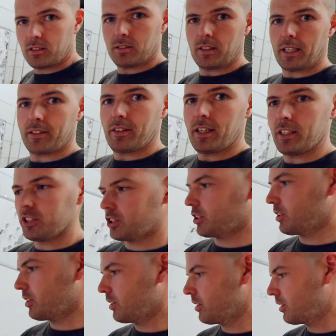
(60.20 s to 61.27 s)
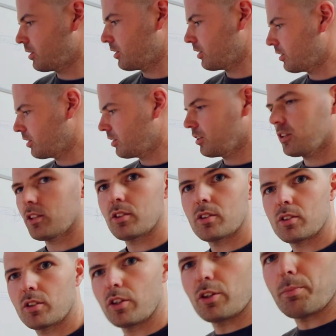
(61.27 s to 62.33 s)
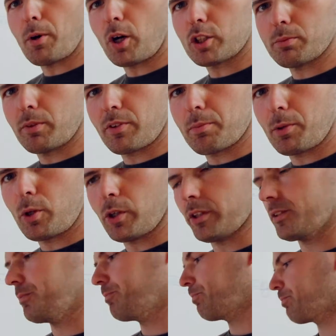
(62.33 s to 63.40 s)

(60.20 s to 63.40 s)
like this to the bottom of the board.